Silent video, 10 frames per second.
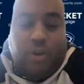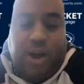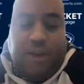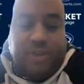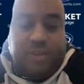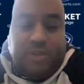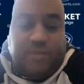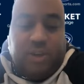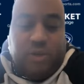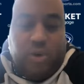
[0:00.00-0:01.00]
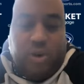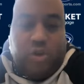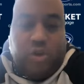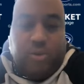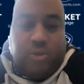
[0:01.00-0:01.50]
Offensively is where it
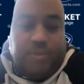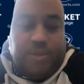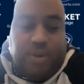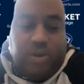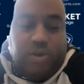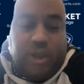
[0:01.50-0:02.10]
shows up the most.